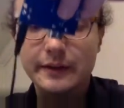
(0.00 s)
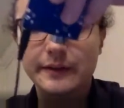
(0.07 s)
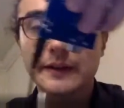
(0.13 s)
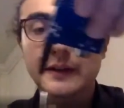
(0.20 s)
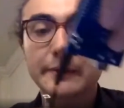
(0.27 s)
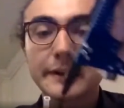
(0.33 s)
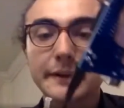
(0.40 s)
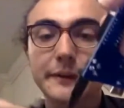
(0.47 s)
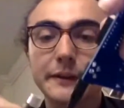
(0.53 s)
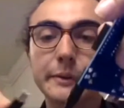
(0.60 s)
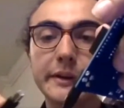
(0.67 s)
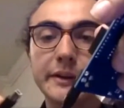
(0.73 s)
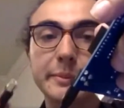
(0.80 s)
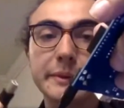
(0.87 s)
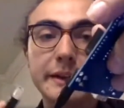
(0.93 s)
And then I've got the
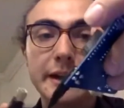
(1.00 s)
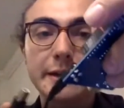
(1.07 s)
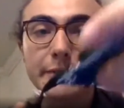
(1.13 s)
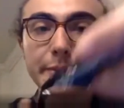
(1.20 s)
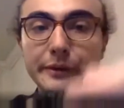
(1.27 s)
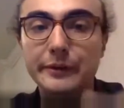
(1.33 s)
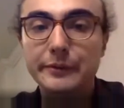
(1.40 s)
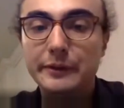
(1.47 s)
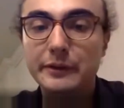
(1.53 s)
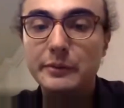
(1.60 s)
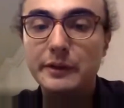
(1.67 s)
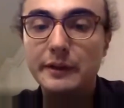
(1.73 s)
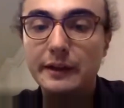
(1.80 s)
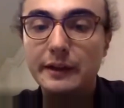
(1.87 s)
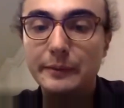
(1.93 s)
USB cable, which is for
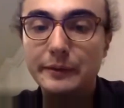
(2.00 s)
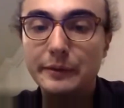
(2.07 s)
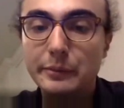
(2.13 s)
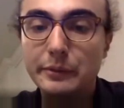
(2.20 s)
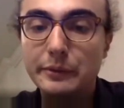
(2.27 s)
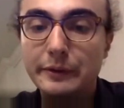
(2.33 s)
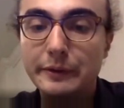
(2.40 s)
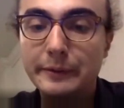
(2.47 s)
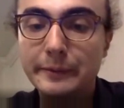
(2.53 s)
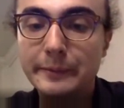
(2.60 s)
communicating with the computer.